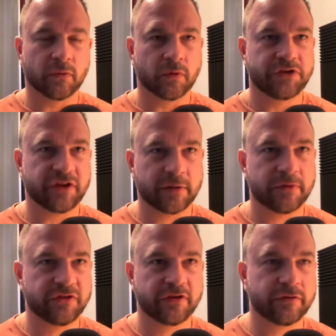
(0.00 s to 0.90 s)
which
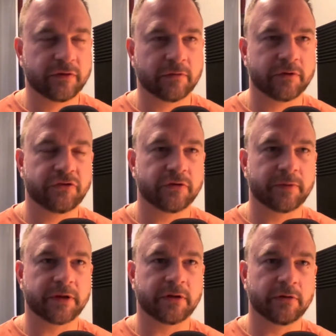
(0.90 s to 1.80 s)
images that we
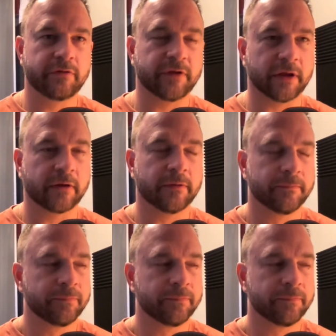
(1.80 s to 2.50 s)
should be using.